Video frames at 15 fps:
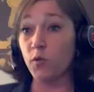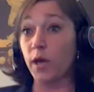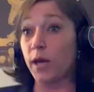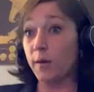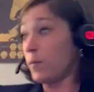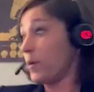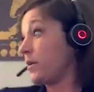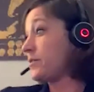
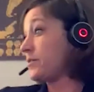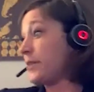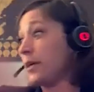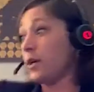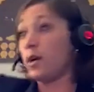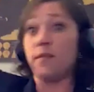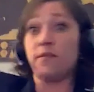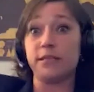right? Because
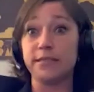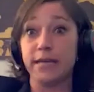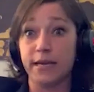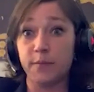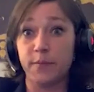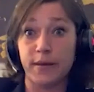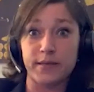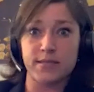they're on the
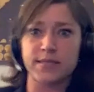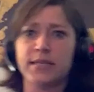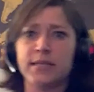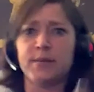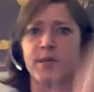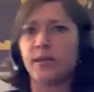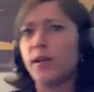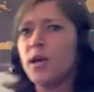database
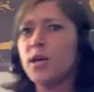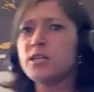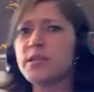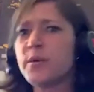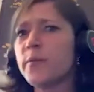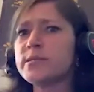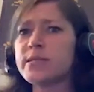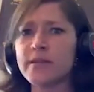team and
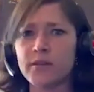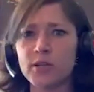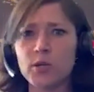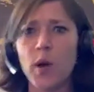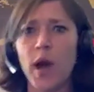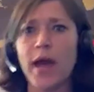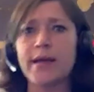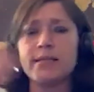someone's on the
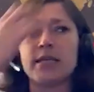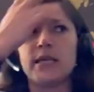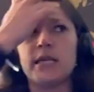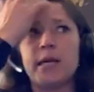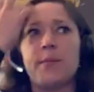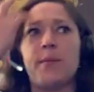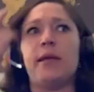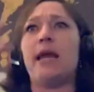UI
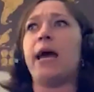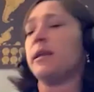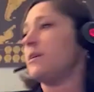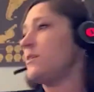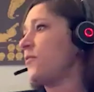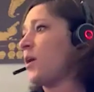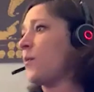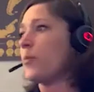team. And I had a
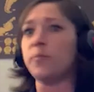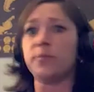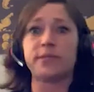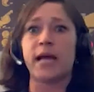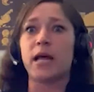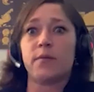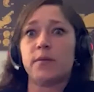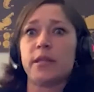developer
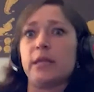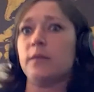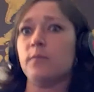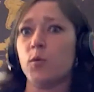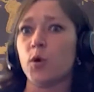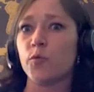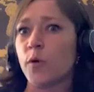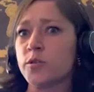telling me they need
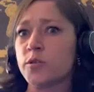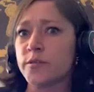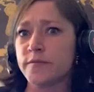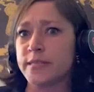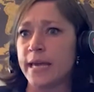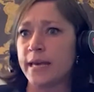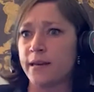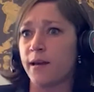more rows of
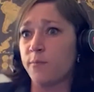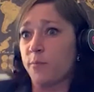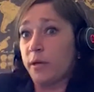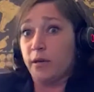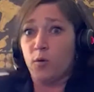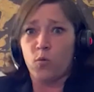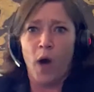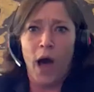data. I'm
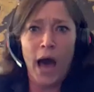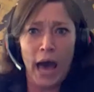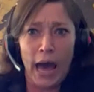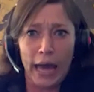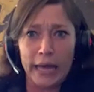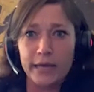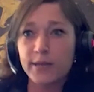like, why?